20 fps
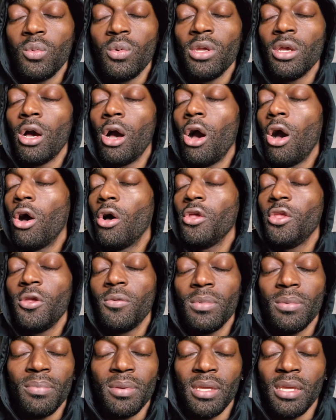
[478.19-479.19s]
We are all
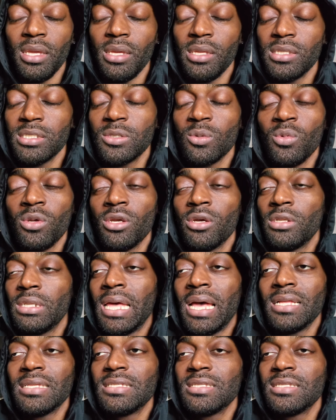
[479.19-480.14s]
human beings. We are not